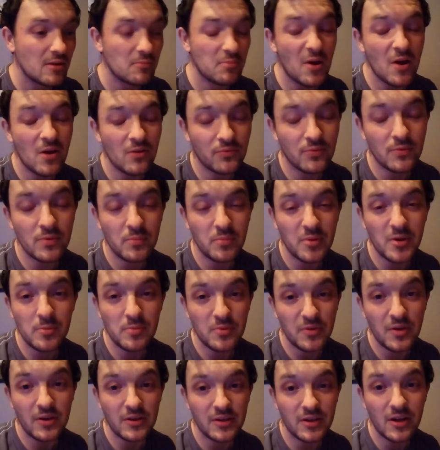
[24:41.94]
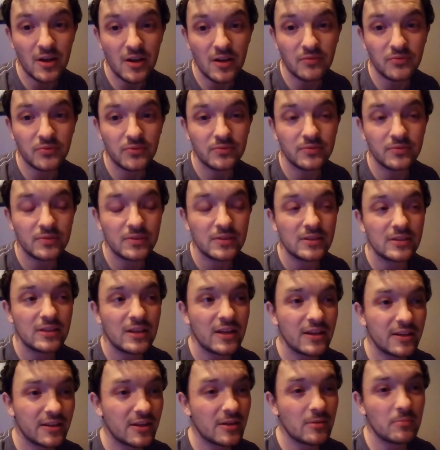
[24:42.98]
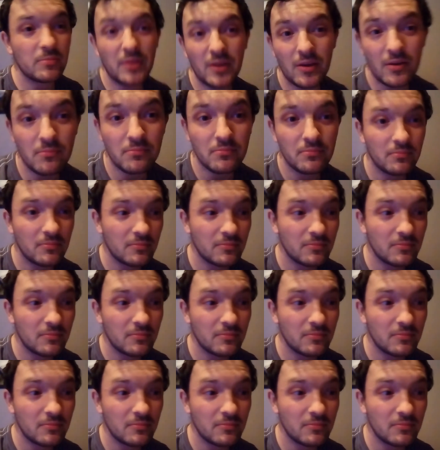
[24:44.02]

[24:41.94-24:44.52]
apart from the people that you love and keep them